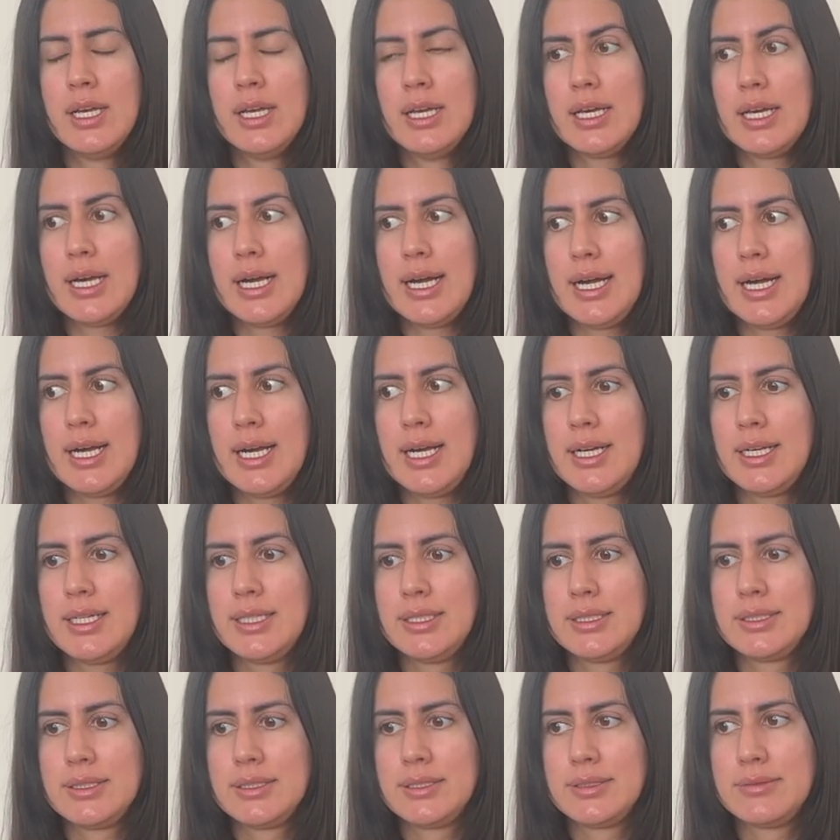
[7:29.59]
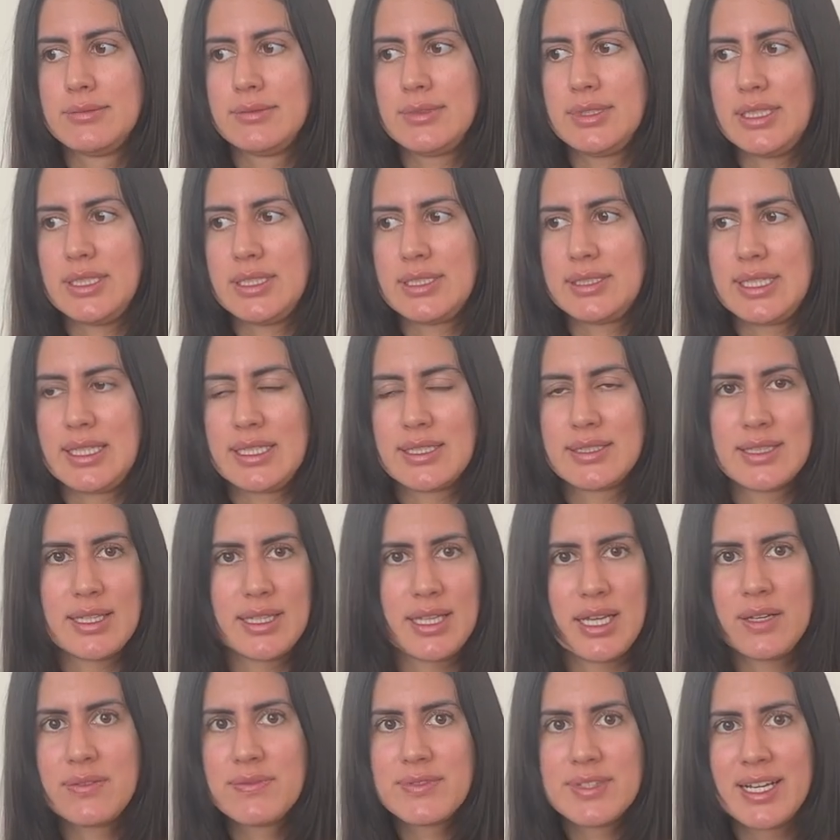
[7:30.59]
and it takes a
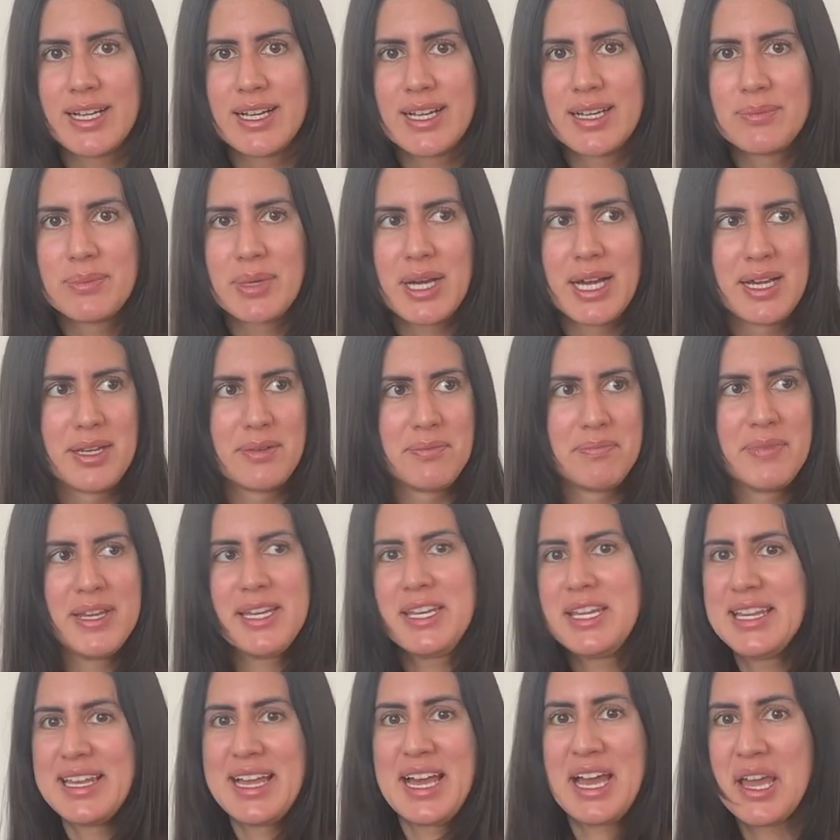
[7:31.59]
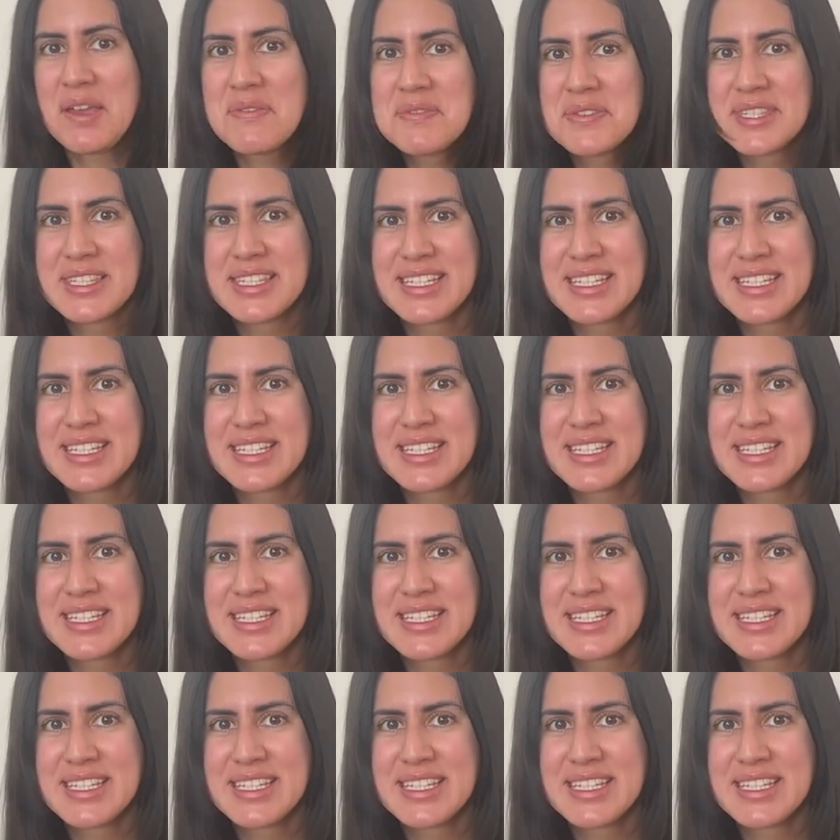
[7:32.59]
lifetime and many lives